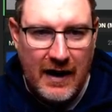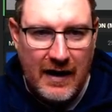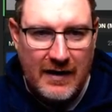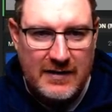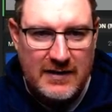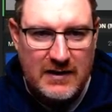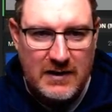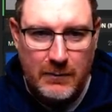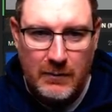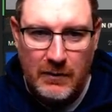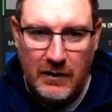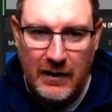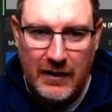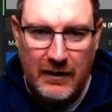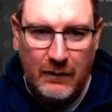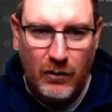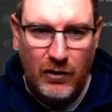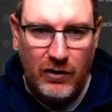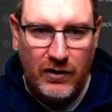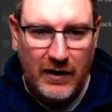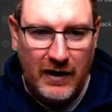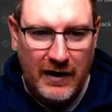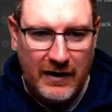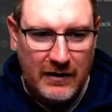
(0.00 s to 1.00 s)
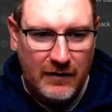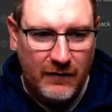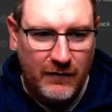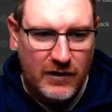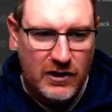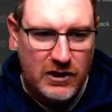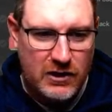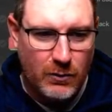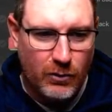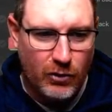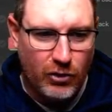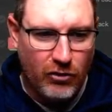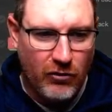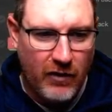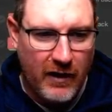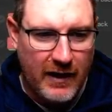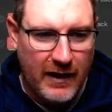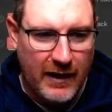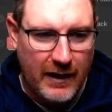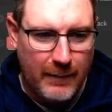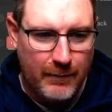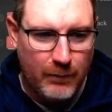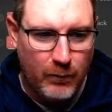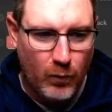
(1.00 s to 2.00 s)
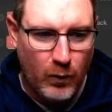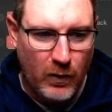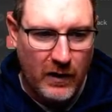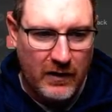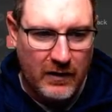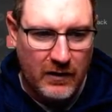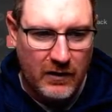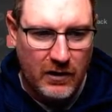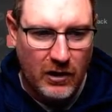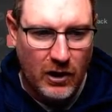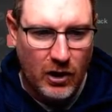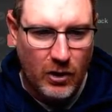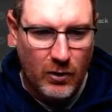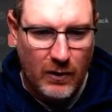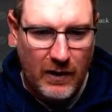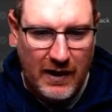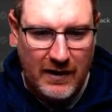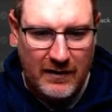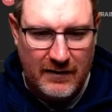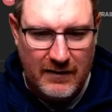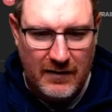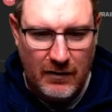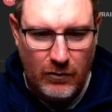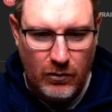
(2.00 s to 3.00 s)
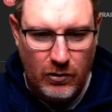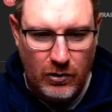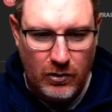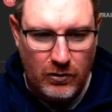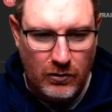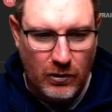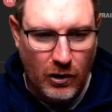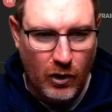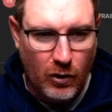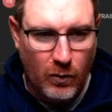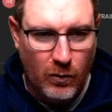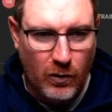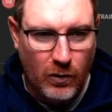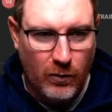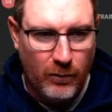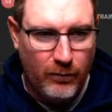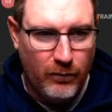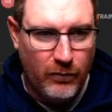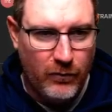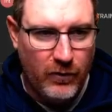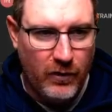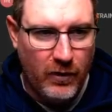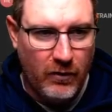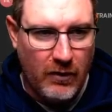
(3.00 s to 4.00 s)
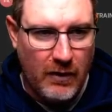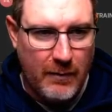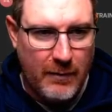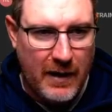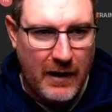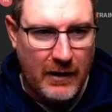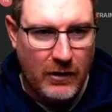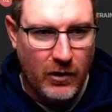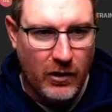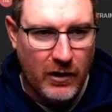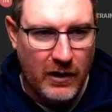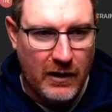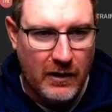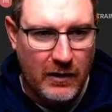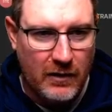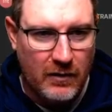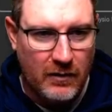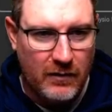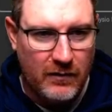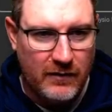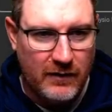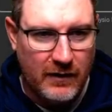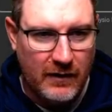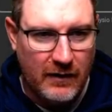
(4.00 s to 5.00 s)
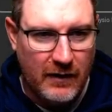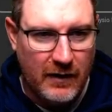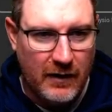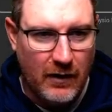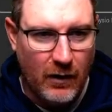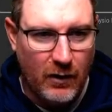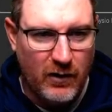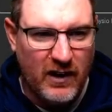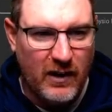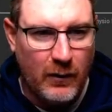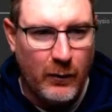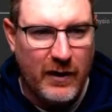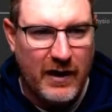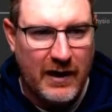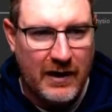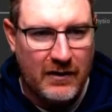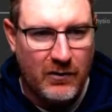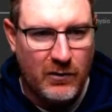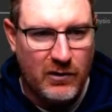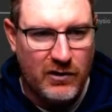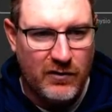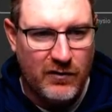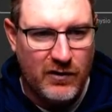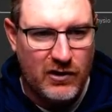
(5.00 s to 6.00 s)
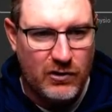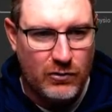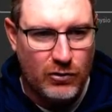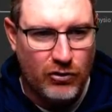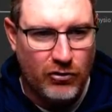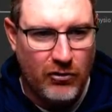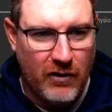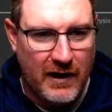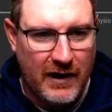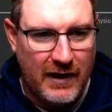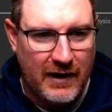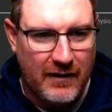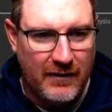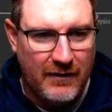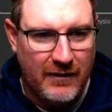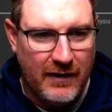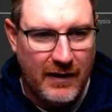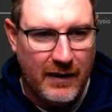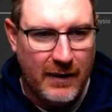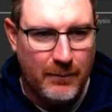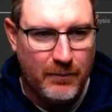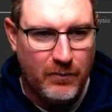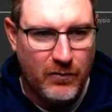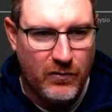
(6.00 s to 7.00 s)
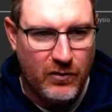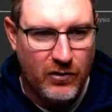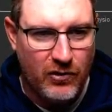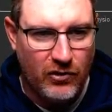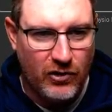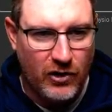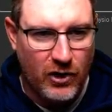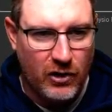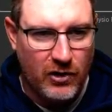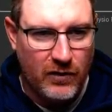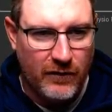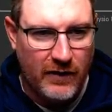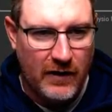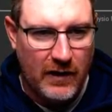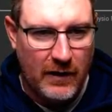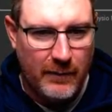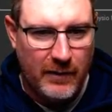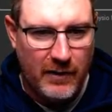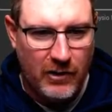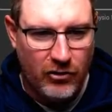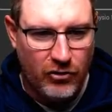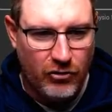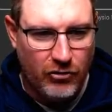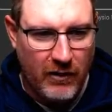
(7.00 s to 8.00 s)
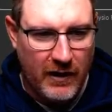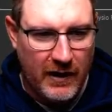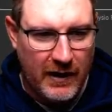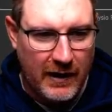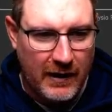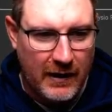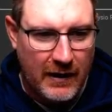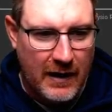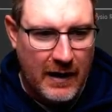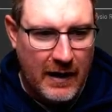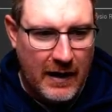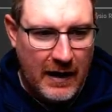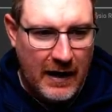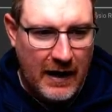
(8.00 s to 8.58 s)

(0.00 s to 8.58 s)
Similarly with individual training, we could go and tell Colwell, all right mate, you're going to suddenly, the other way to get to individual training is here, just go development and training.